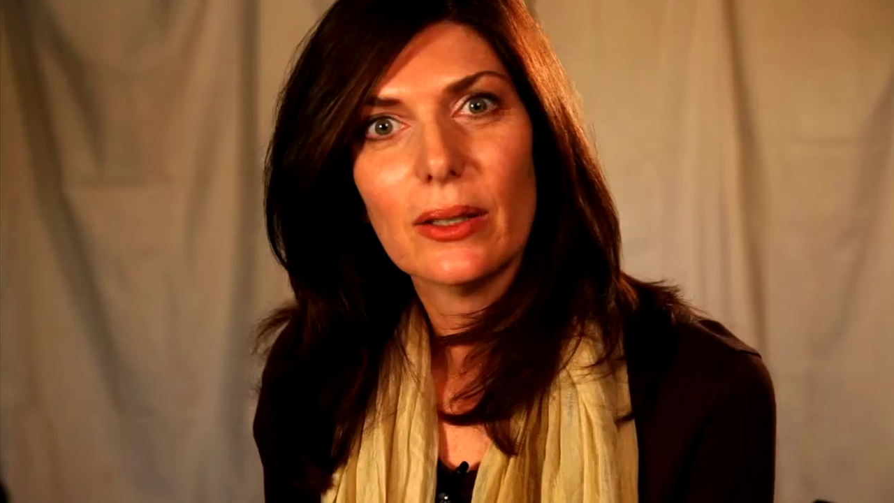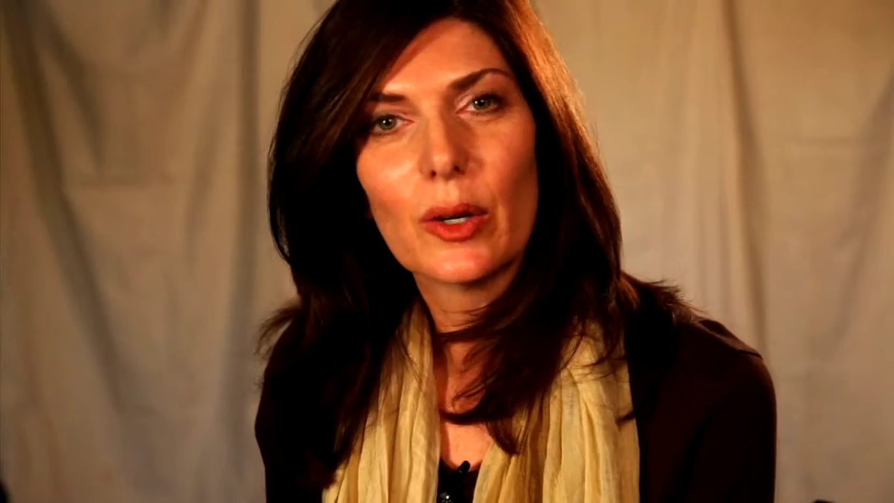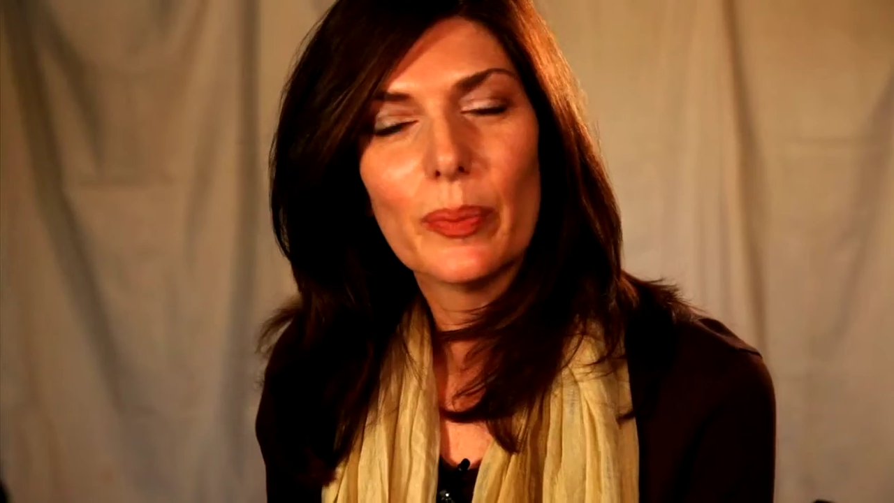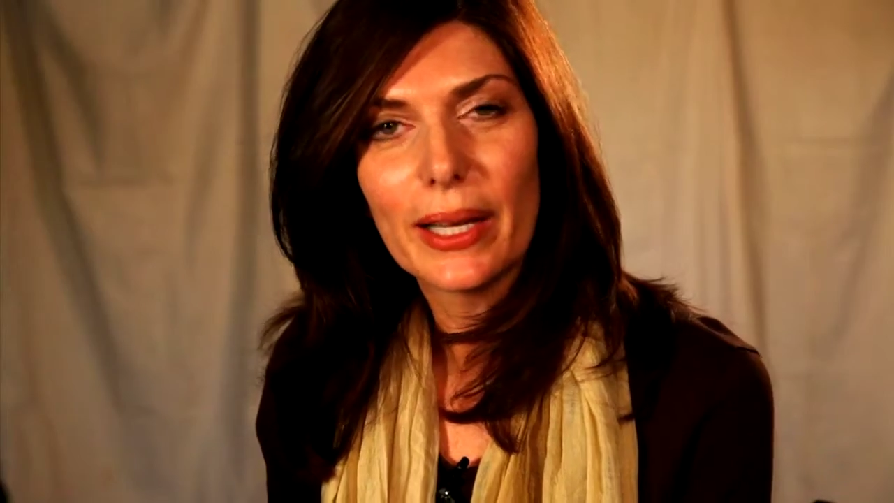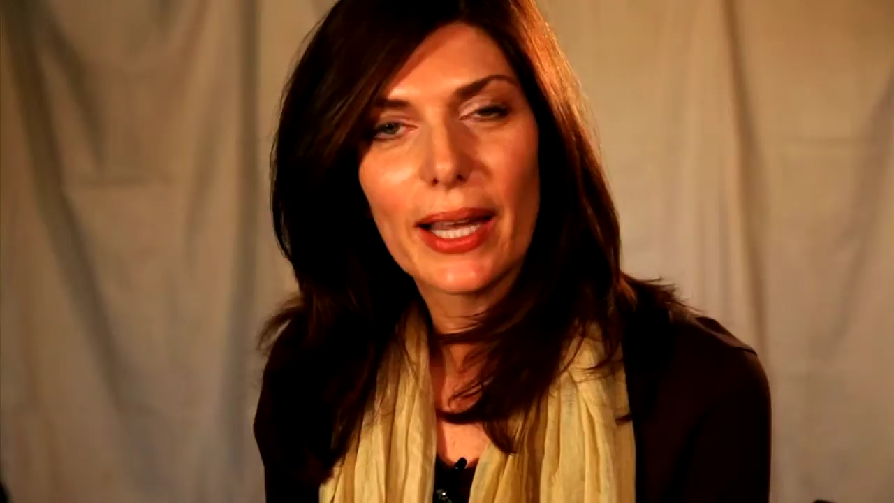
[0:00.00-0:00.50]
Or
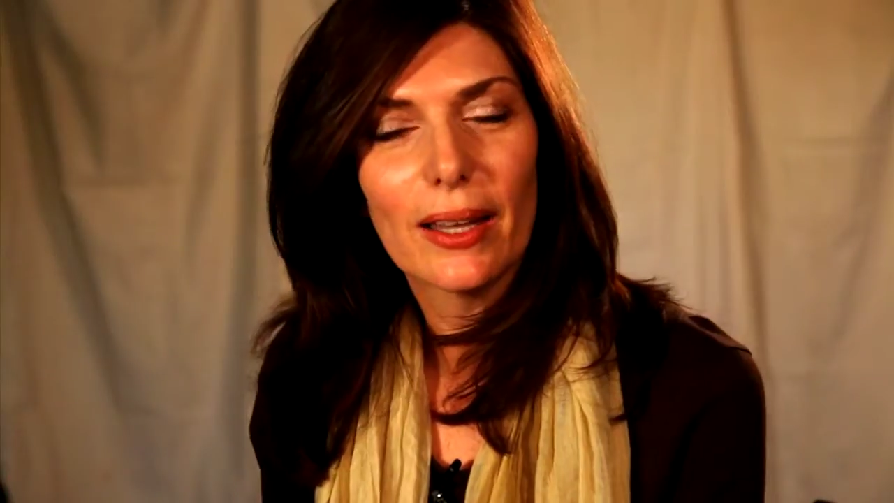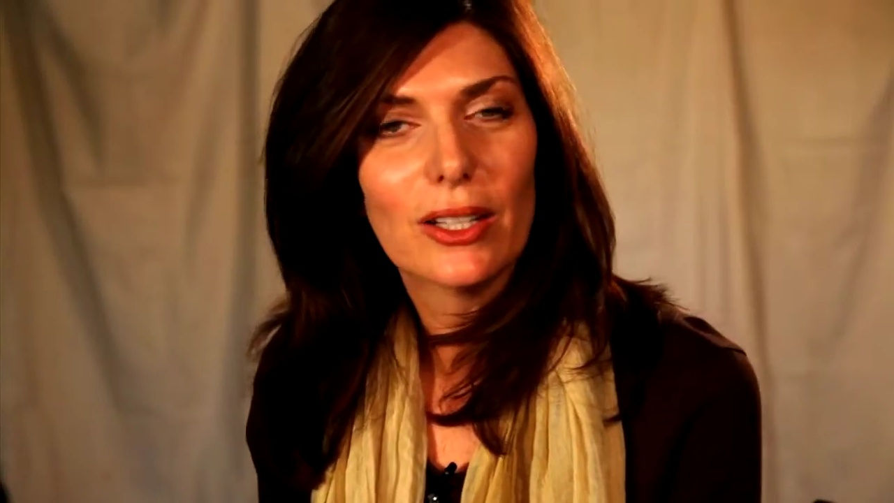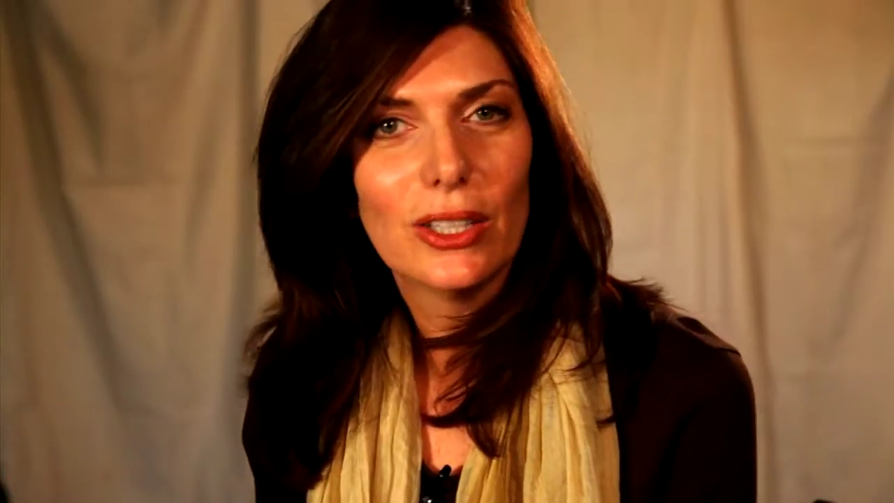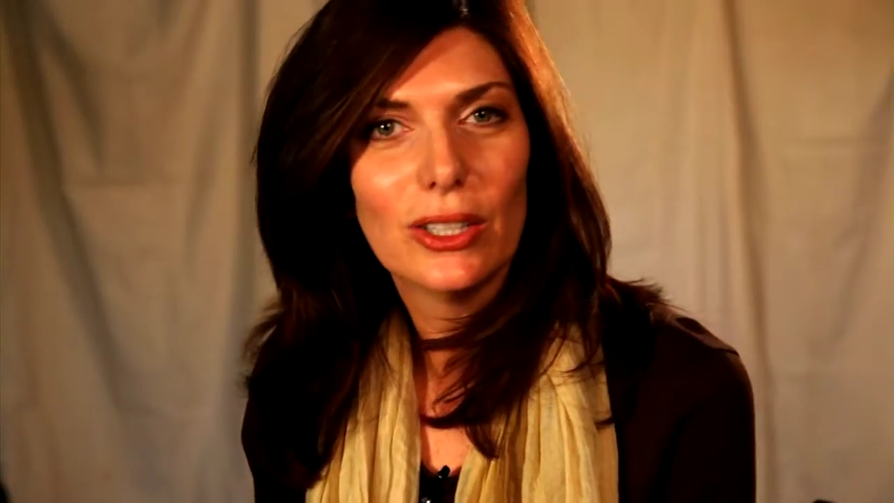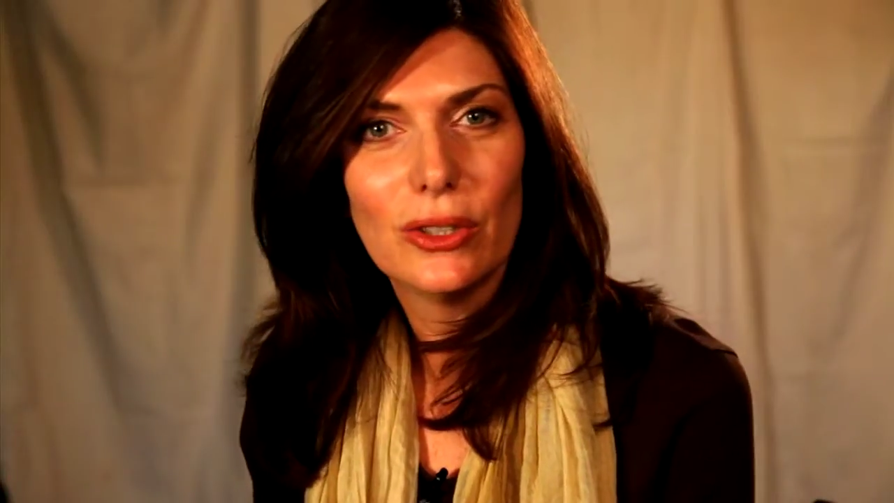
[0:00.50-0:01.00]
pick out a
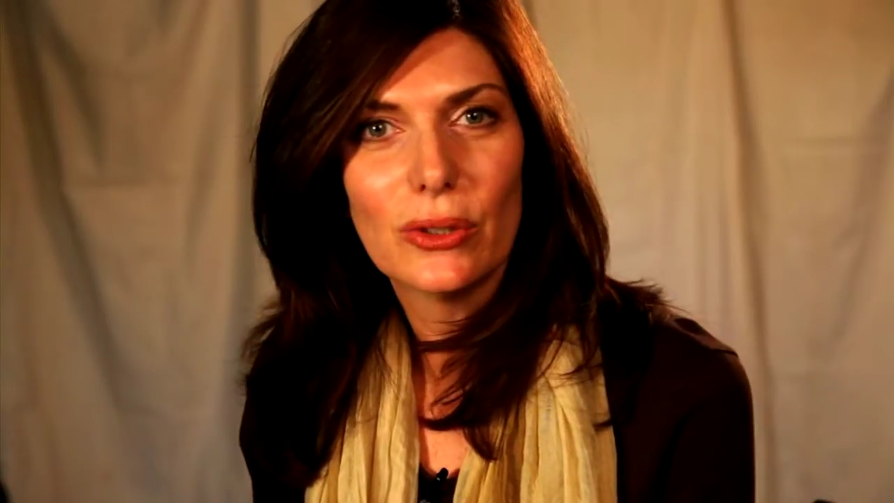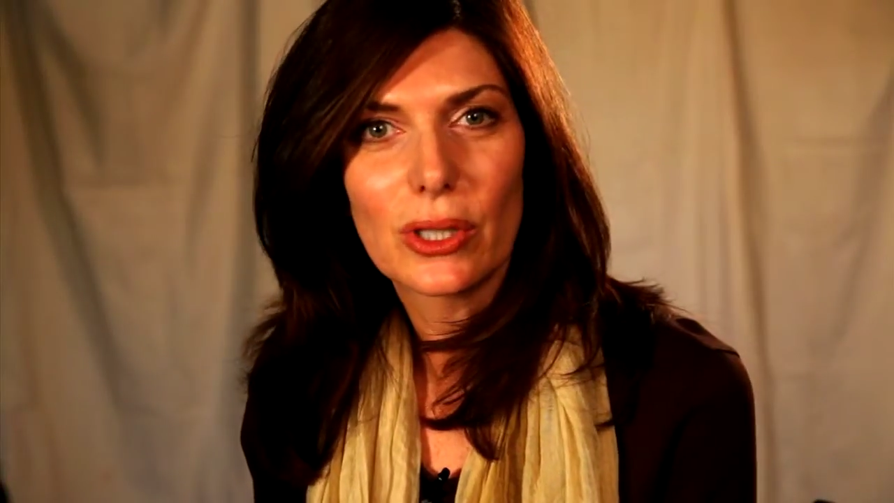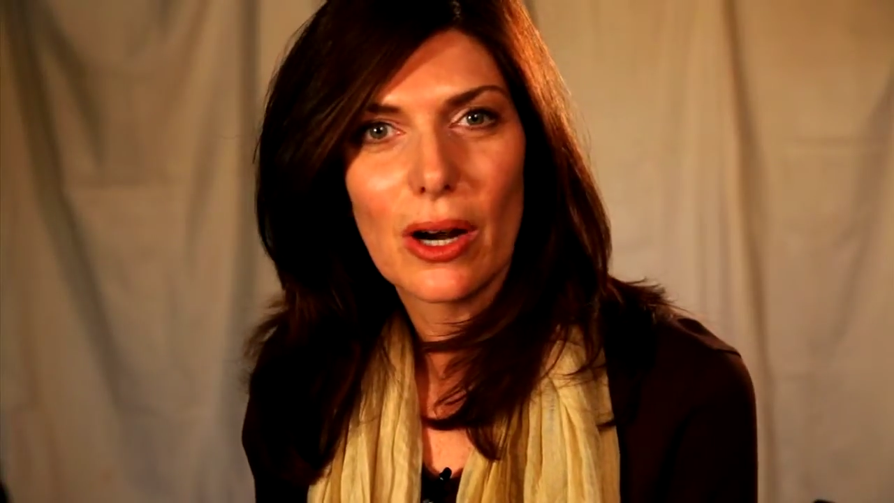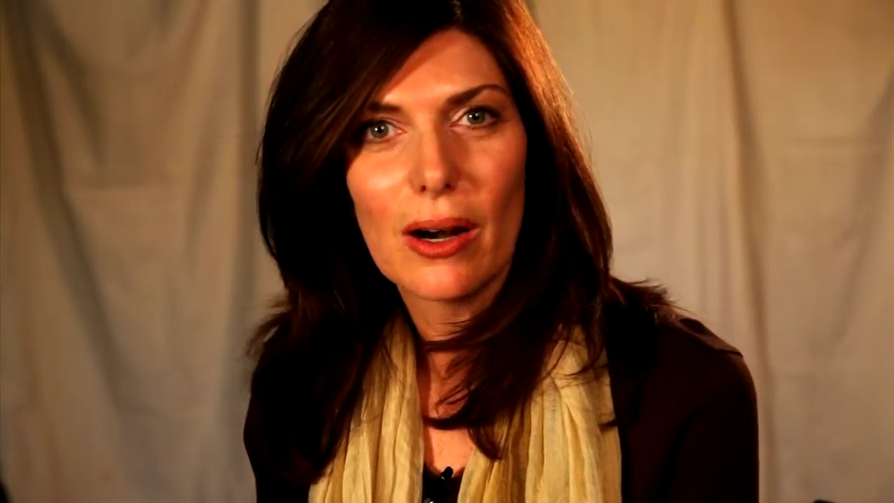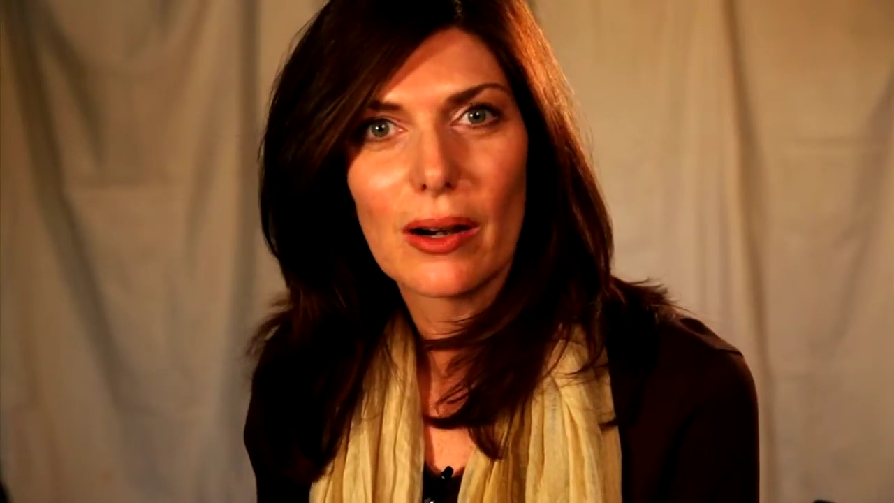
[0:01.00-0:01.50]
good used
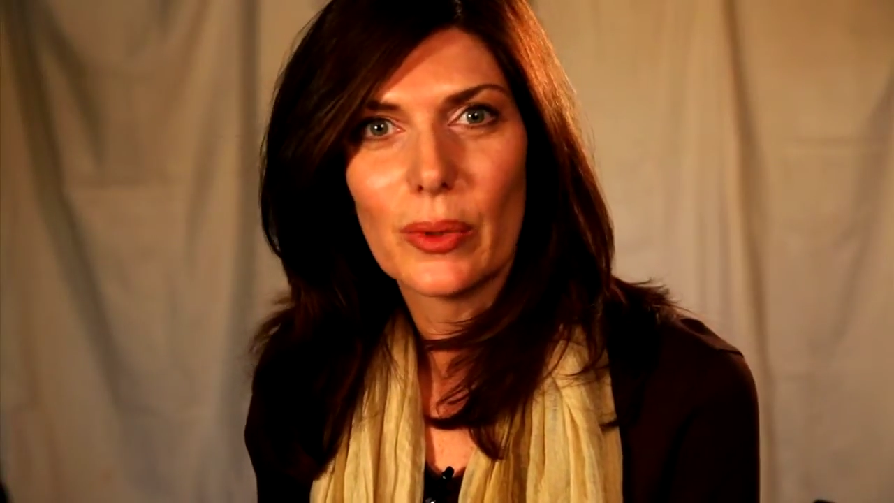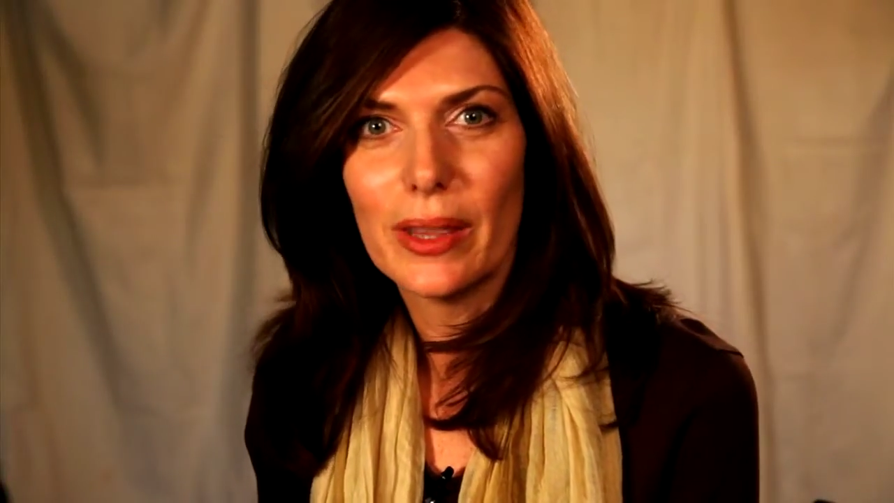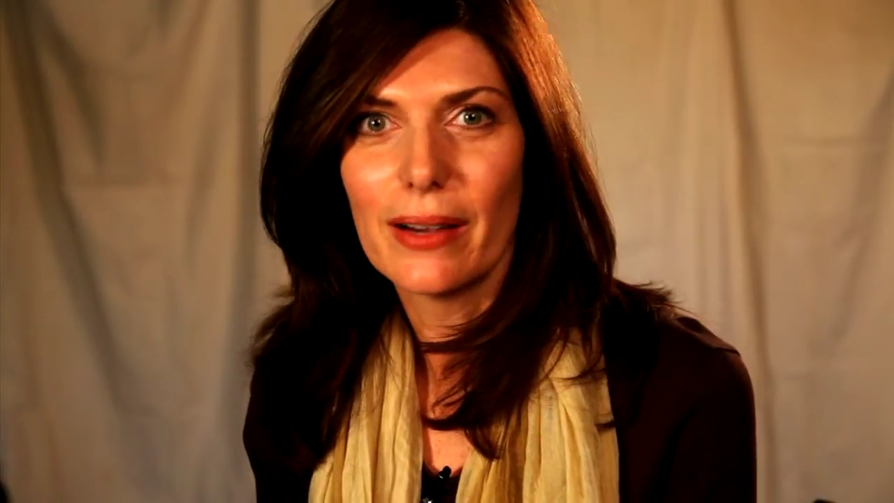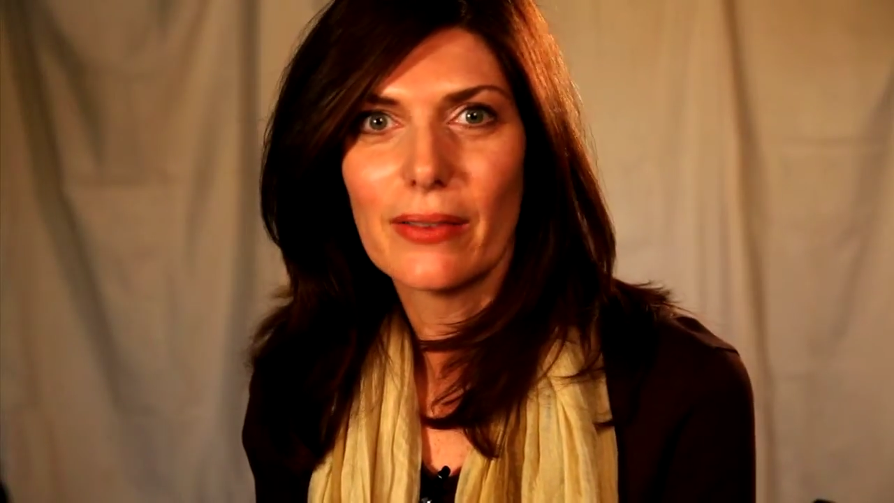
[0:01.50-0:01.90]
car when that